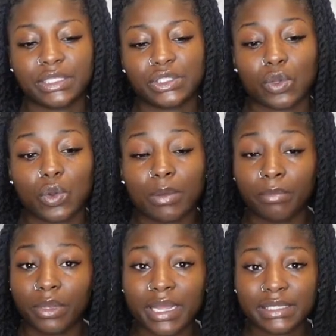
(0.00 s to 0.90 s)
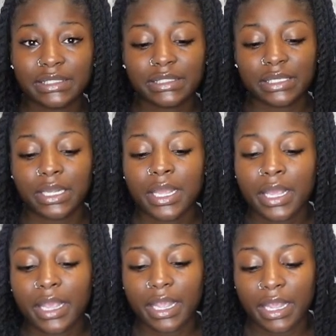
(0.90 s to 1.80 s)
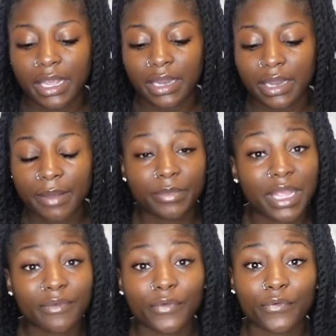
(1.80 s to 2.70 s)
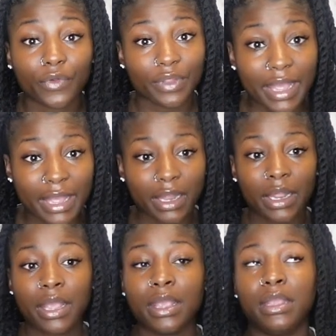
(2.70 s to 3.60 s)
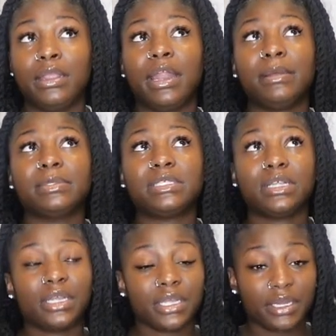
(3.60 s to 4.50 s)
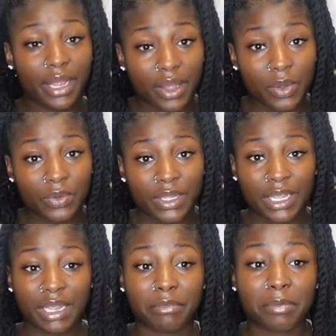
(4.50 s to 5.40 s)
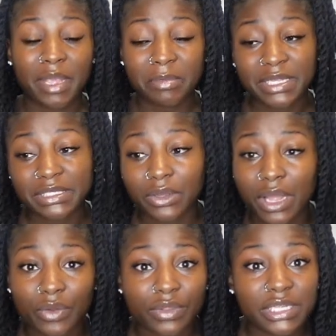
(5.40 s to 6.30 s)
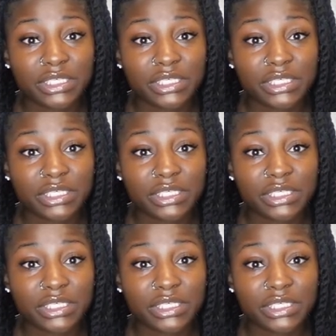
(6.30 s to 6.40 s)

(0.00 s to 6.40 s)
So I'm blessed and I'm thankful for that, that I'm still in good health and my baby is still healthy.